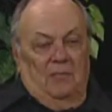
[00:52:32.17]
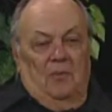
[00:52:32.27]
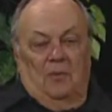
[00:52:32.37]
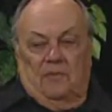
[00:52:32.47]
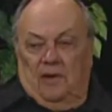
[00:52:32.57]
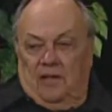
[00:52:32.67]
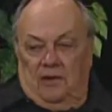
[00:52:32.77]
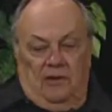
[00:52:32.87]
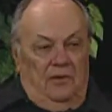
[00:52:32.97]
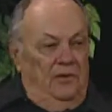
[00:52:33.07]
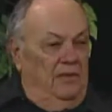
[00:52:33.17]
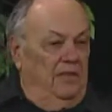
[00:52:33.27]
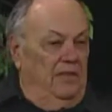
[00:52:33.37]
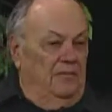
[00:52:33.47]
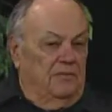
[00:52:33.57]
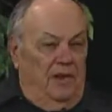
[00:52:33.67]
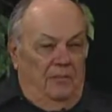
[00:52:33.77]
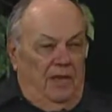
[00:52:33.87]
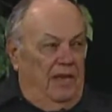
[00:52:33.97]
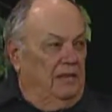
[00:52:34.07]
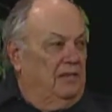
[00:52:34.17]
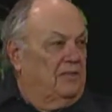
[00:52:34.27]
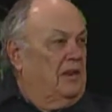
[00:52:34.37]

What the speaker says: "Boy, if I'd have knew it was going to be like this,